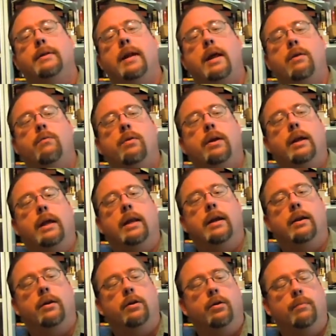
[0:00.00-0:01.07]
And I don't want to get
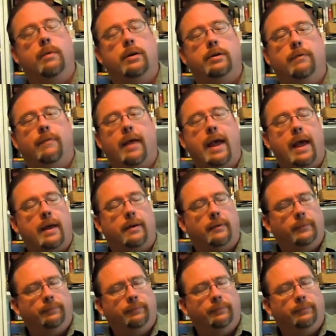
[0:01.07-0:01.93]
into too much of that.